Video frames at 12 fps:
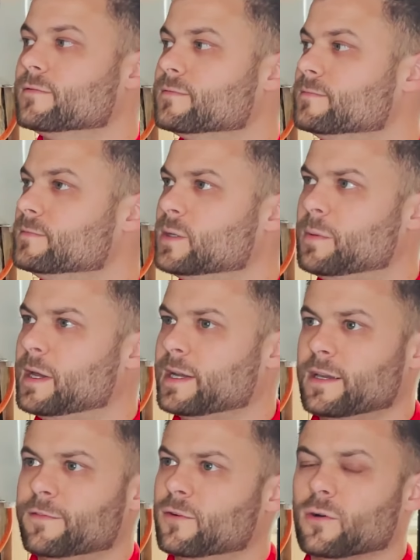Depending
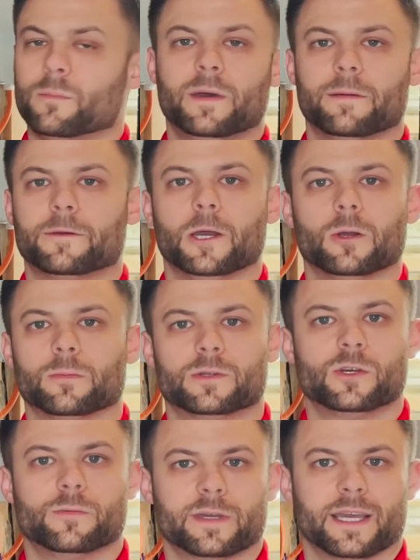if you're on Pepco or
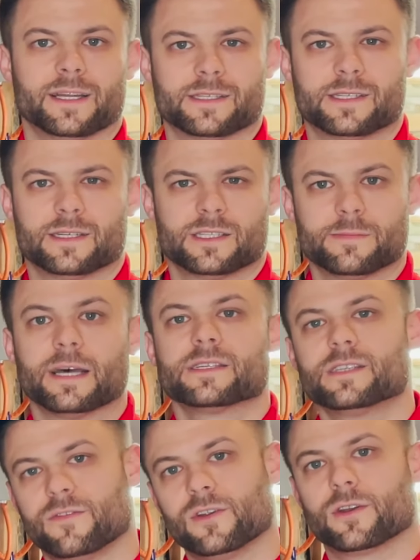Potomac Edison, it's about
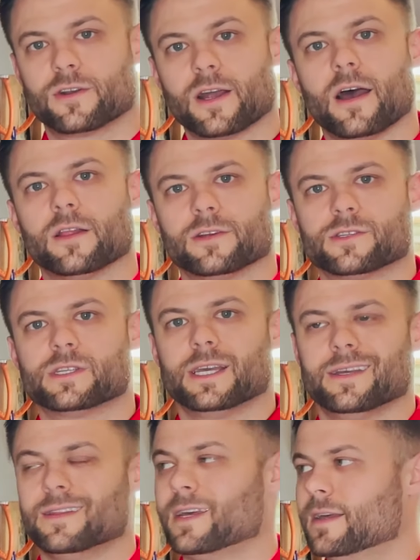$700,
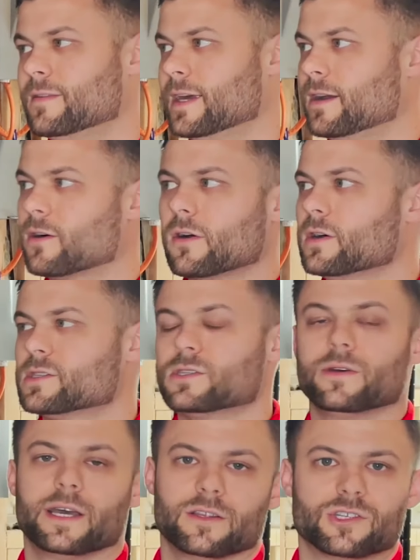and then they are also
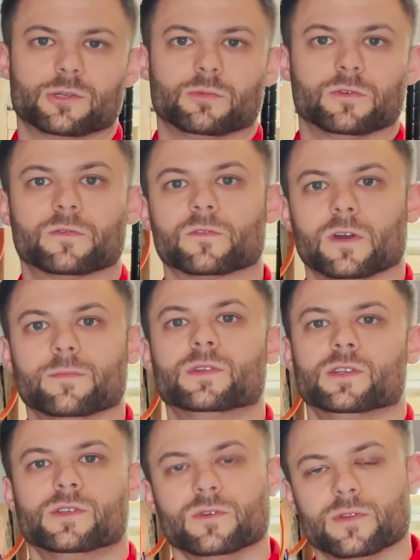eligible for up to
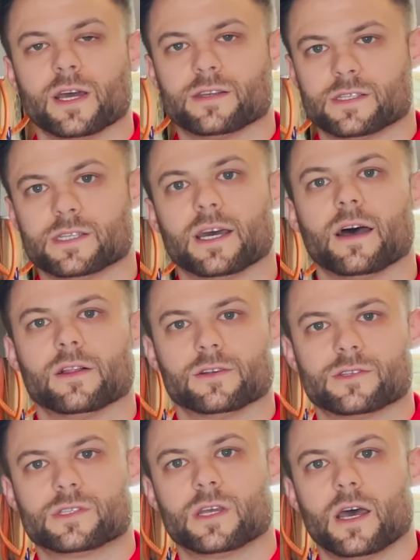
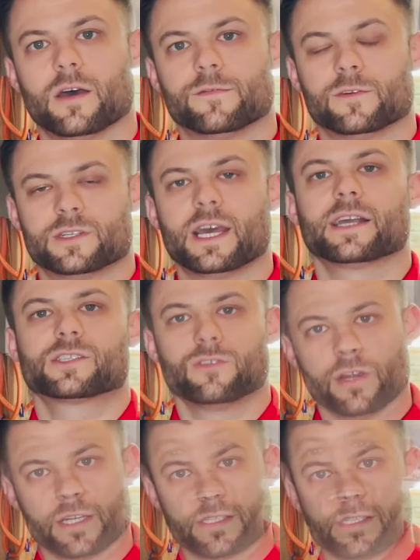$2,000 for tax
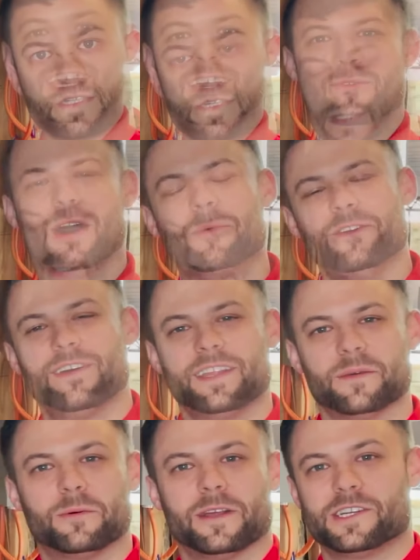credits. While we've had
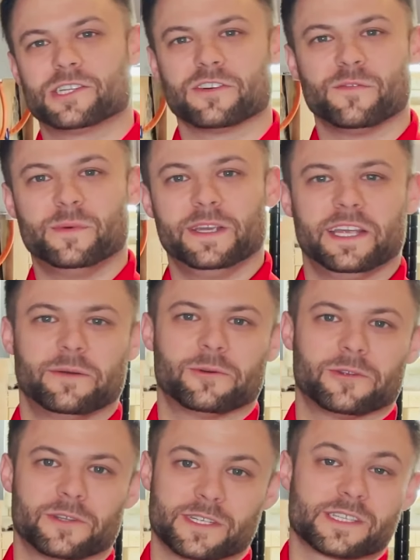the pleasure of being
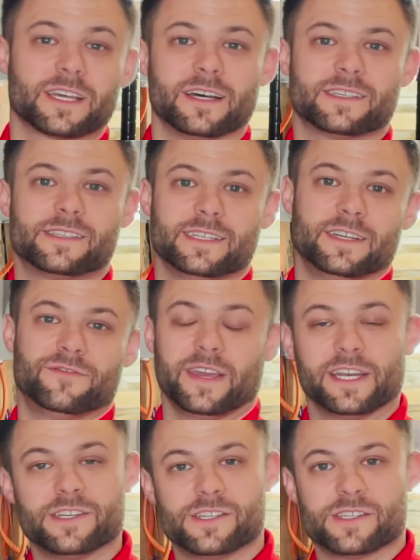able to discuss the
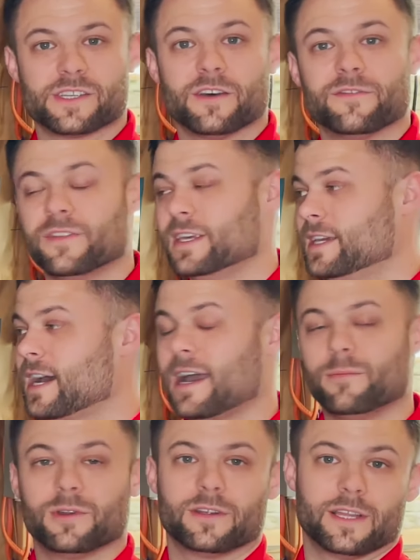advantages of the
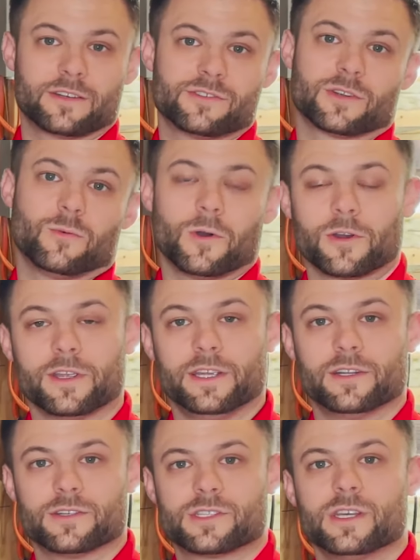hybrid electric water
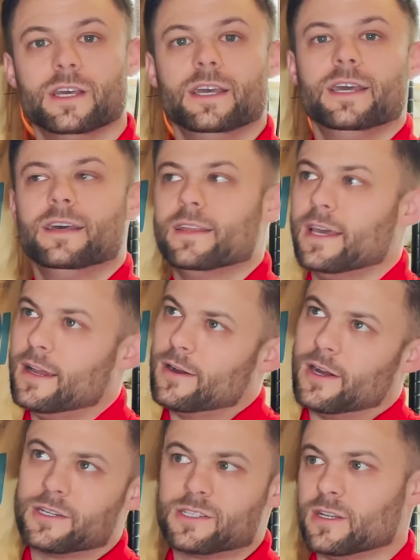heaters, there
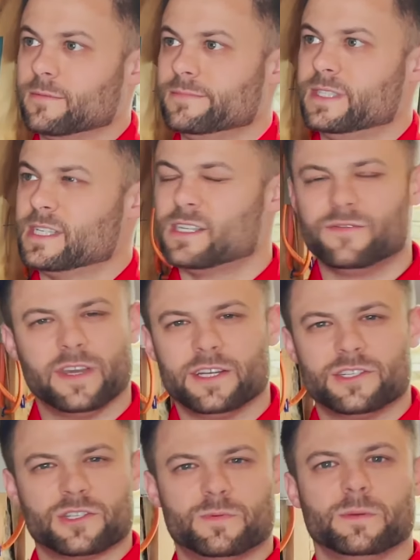are some
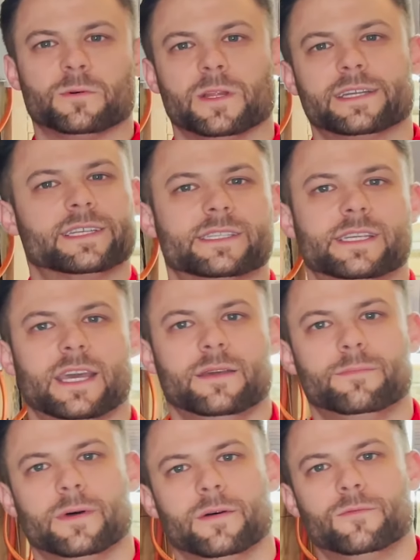disadvantages people like to say,
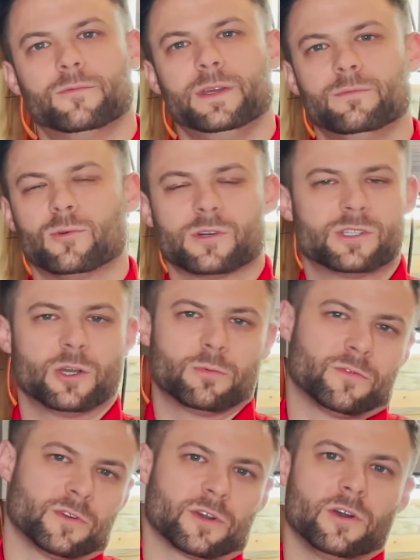but we more so
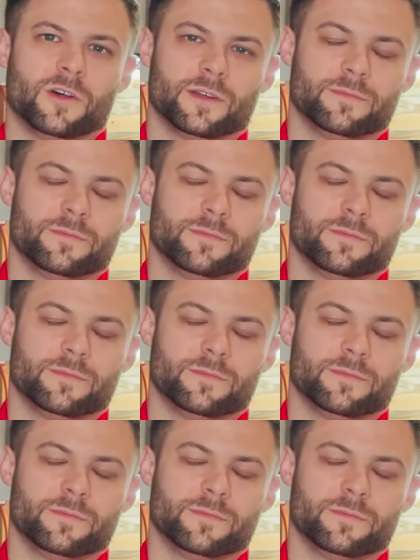prefer to call them